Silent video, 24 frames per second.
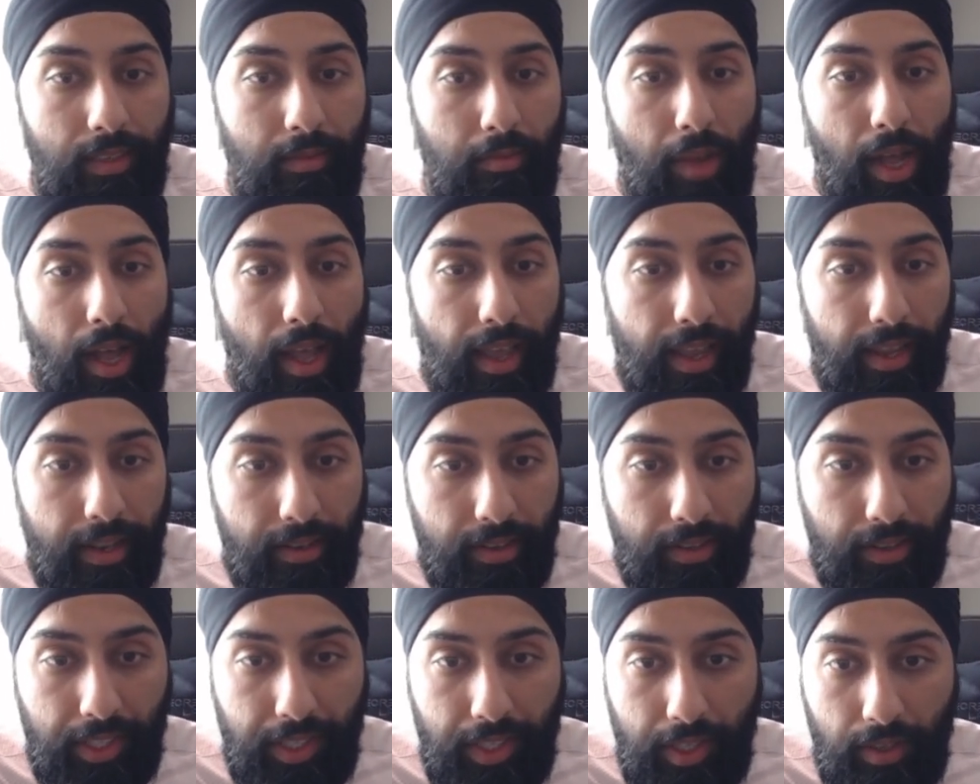mind.
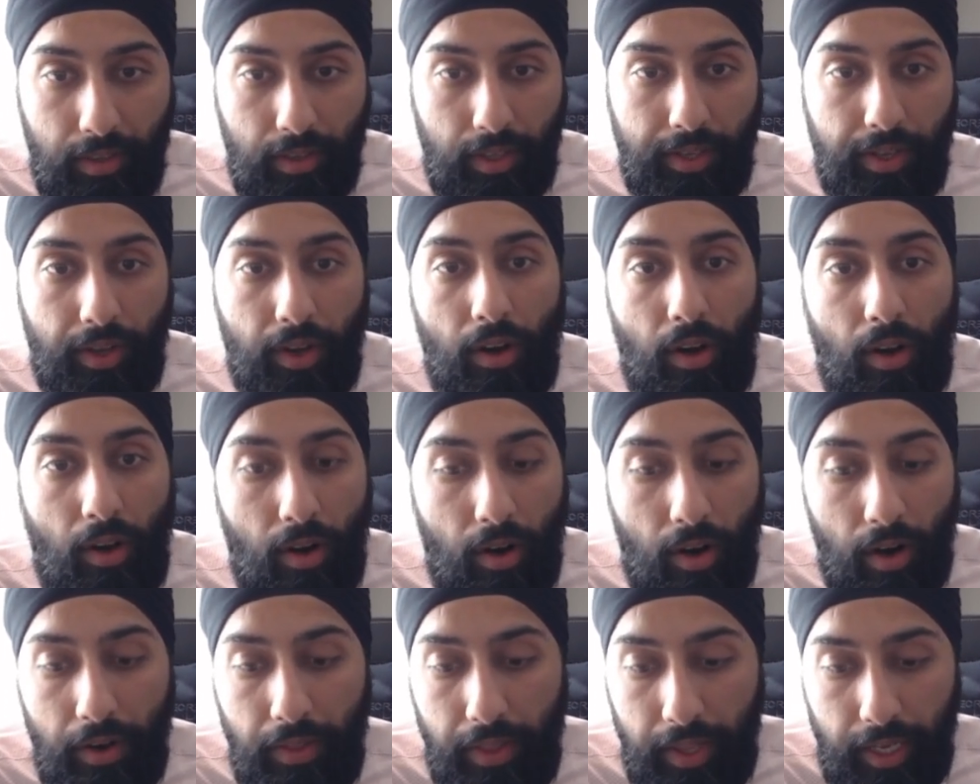
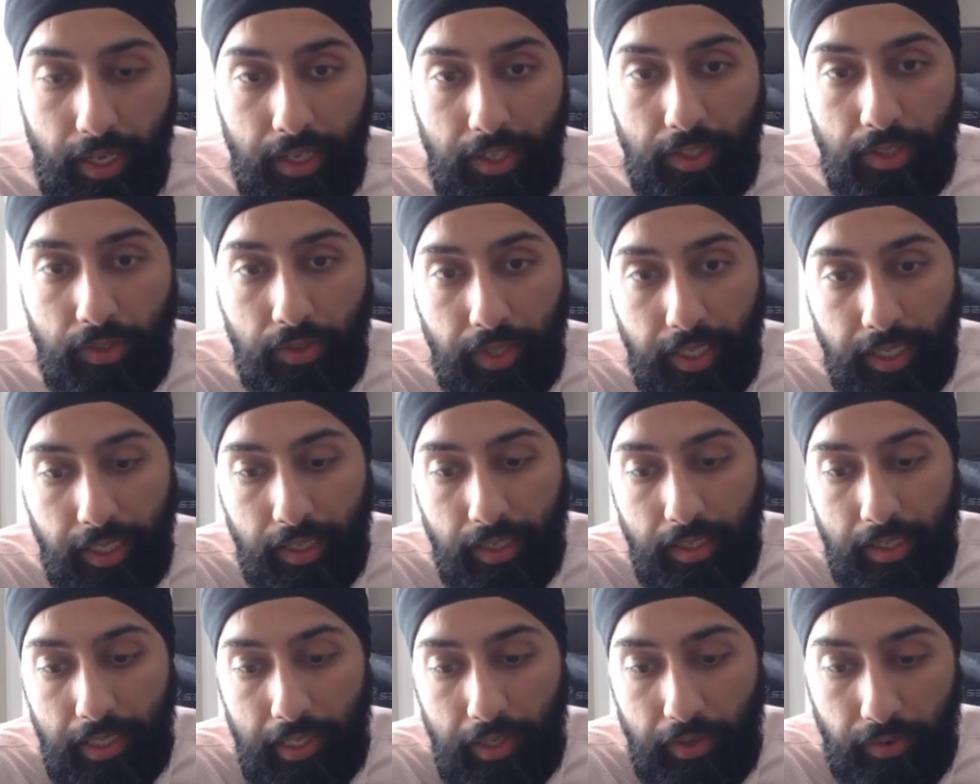Are they doing
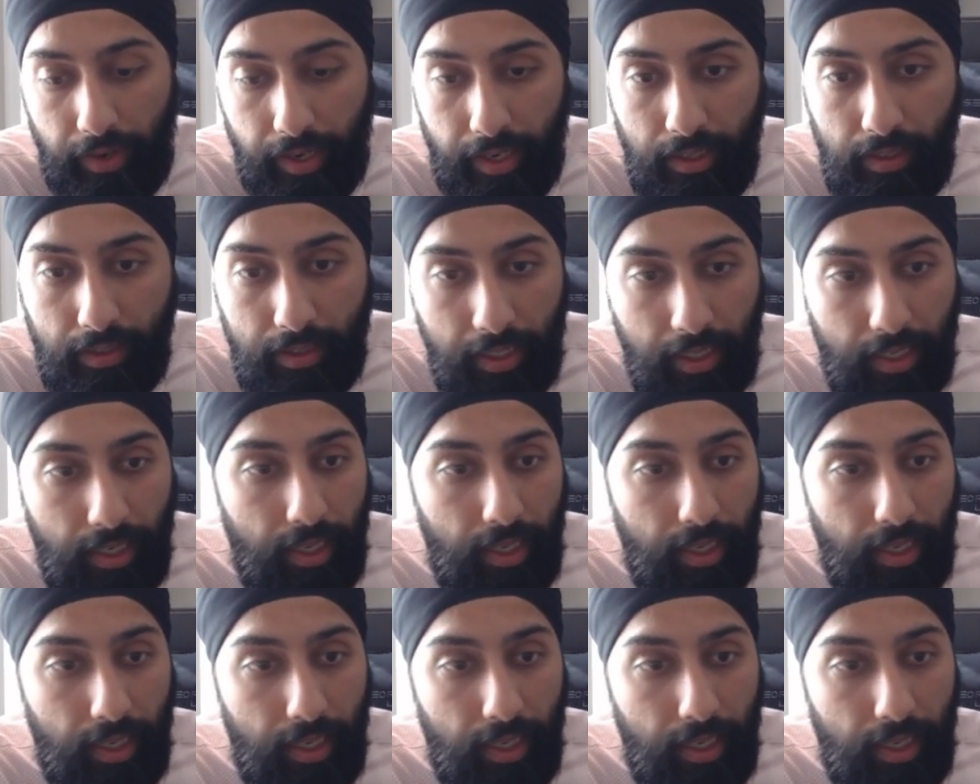it, right?